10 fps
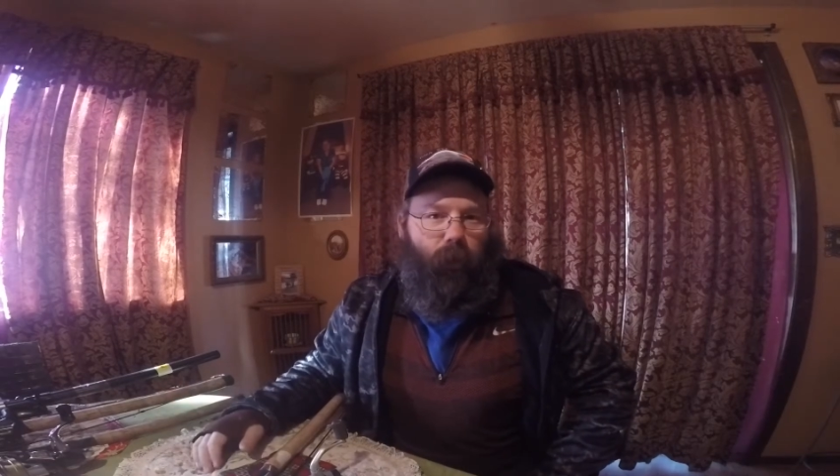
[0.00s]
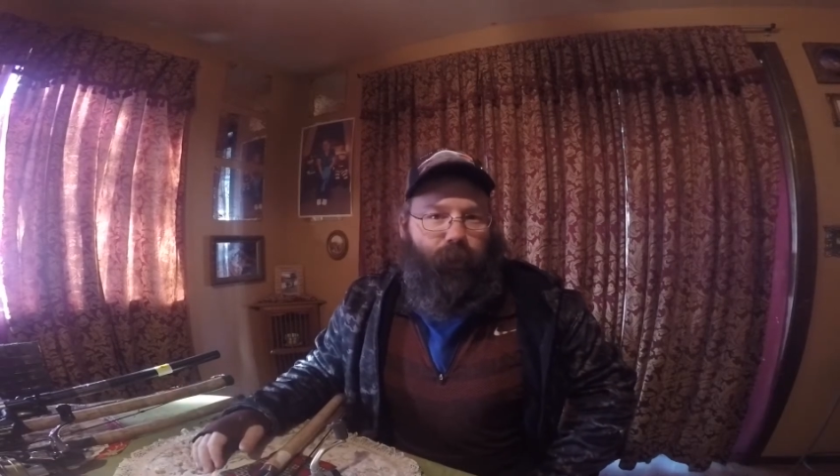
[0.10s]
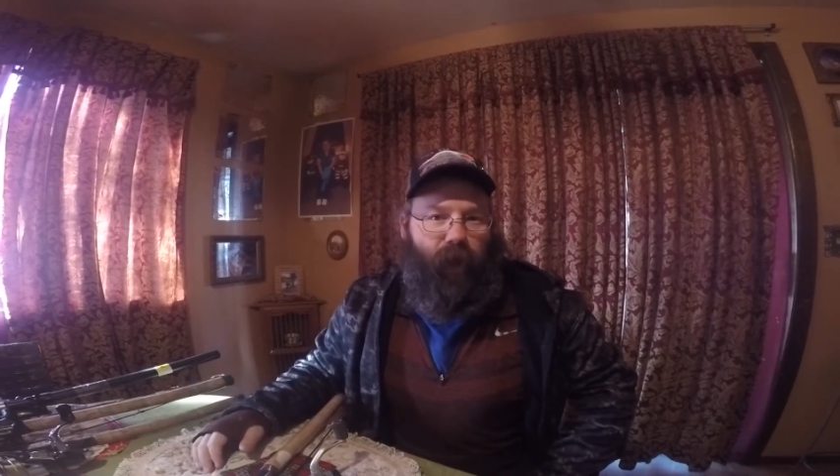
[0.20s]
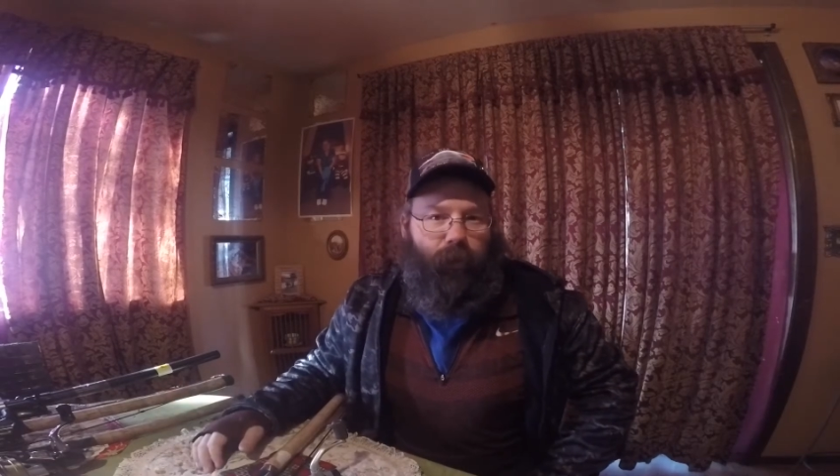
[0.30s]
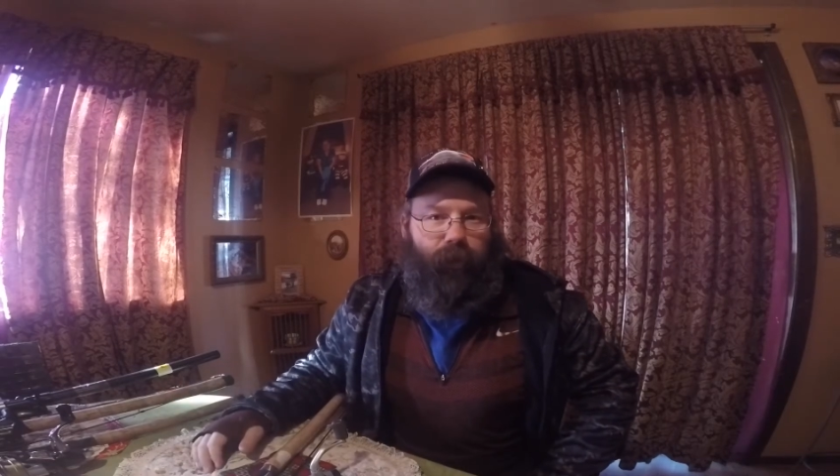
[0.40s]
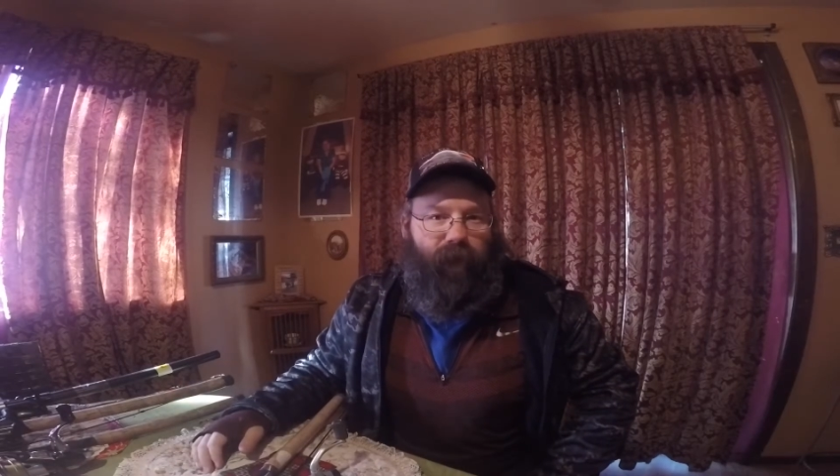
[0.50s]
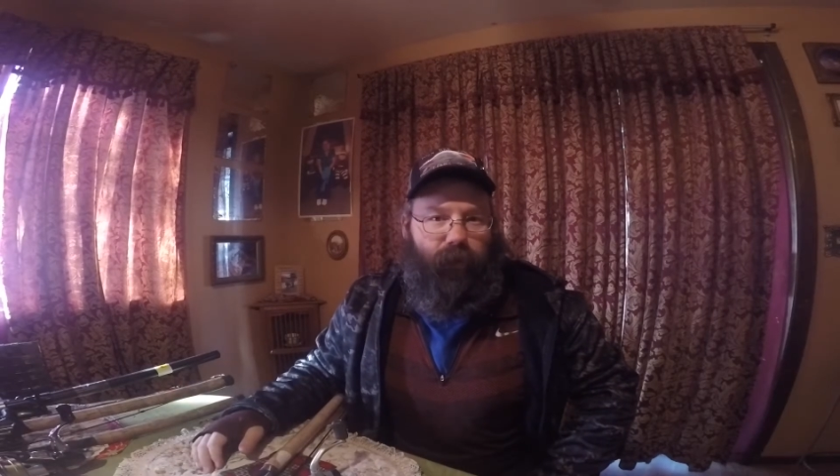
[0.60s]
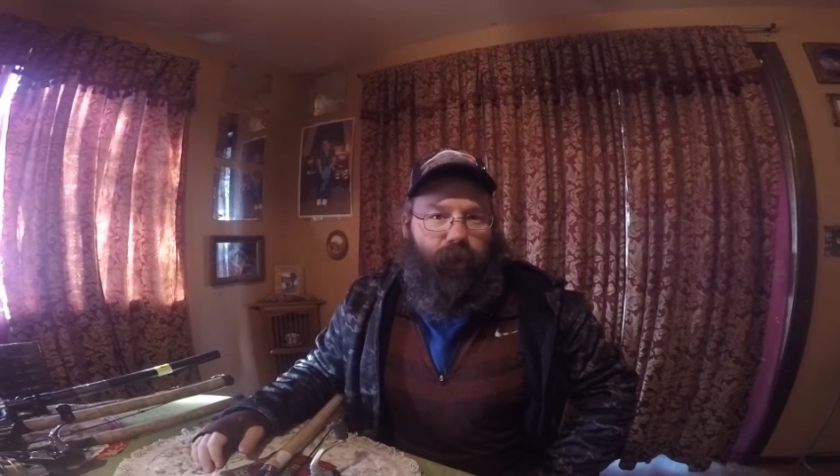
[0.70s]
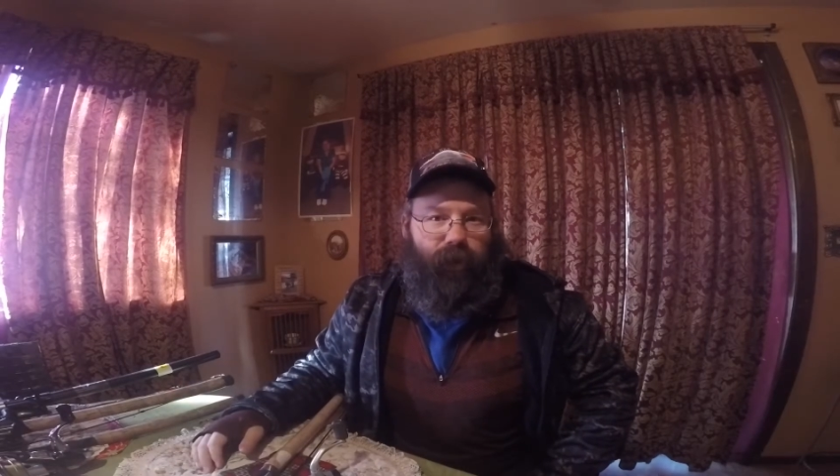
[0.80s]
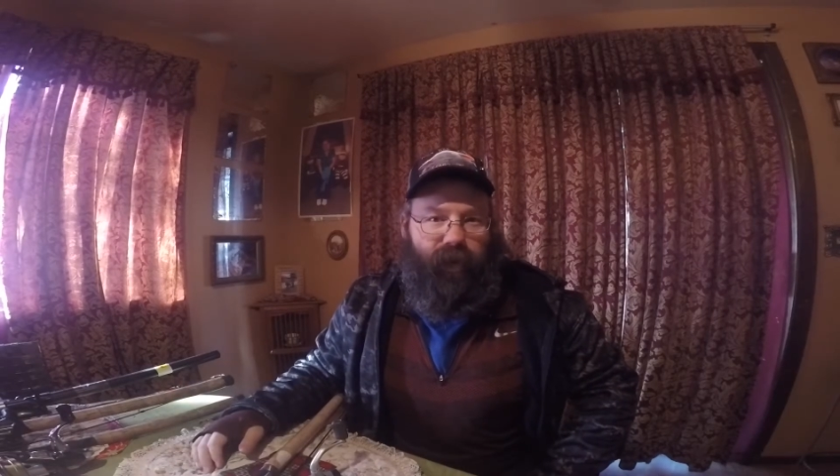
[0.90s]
probably never use it